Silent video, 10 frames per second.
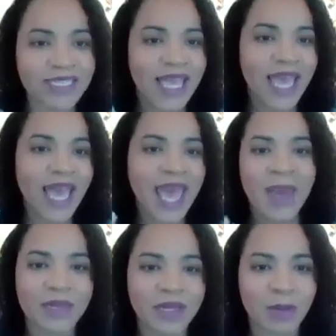it
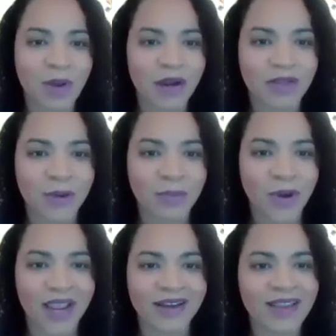happened in a part of their
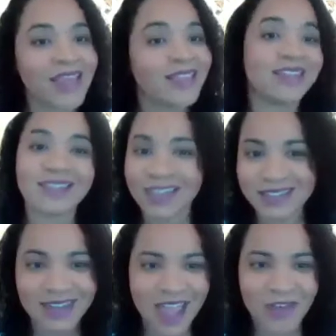brain that
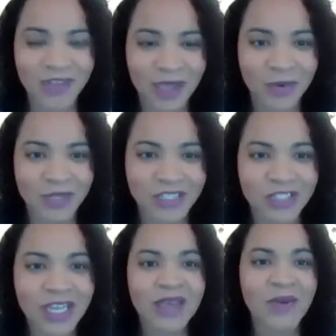doesn't have language,
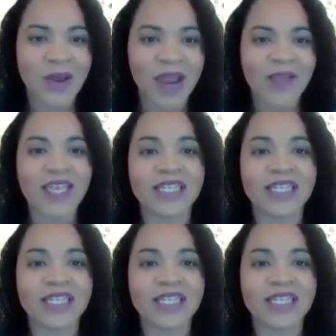right?